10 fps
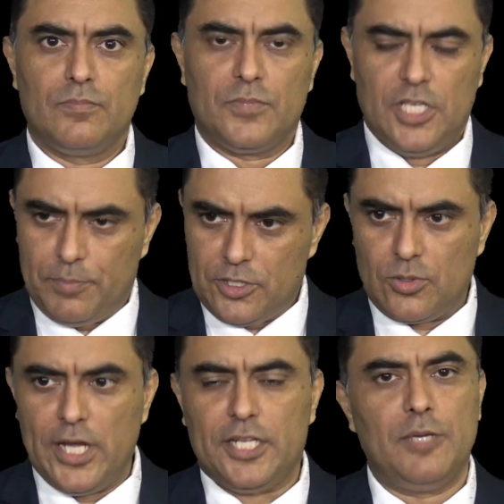Keep it
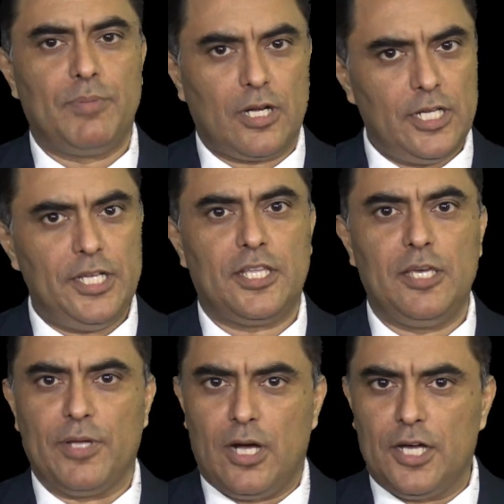straight, keep it clean,
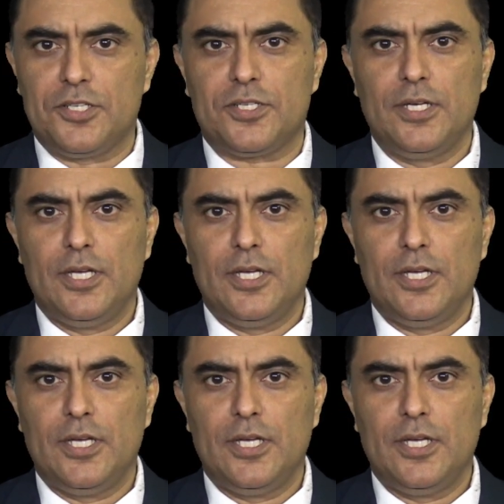keep it honest,